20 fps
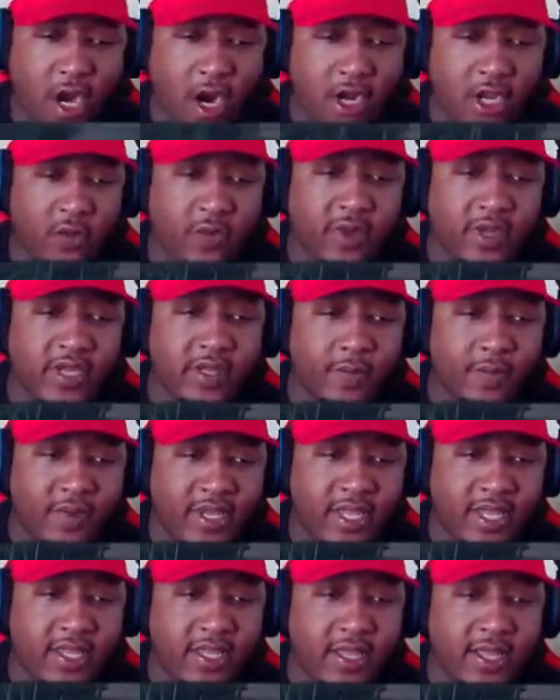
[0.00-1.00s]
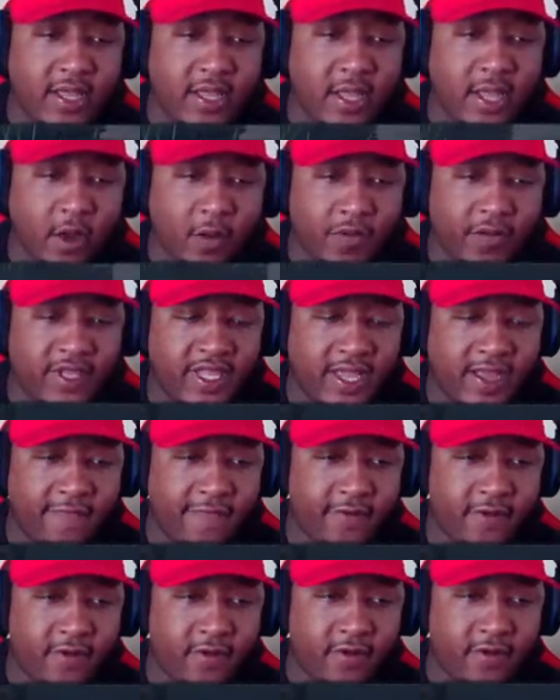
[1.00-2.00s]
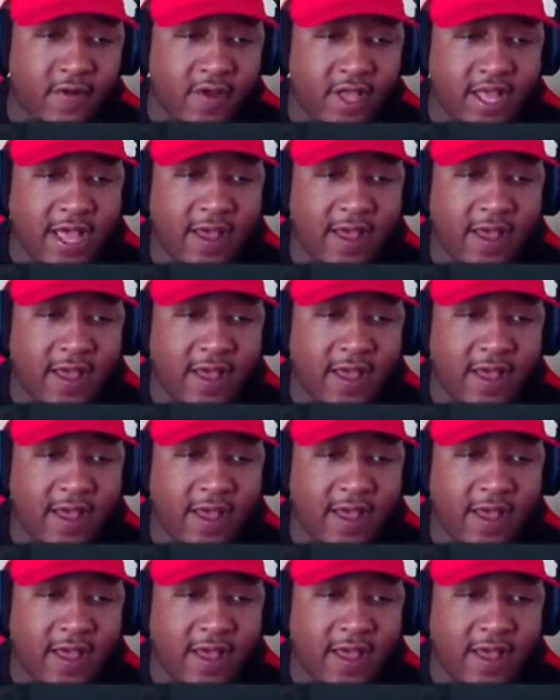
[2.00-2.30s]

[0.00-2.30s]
Arguing could be healthy. I feel.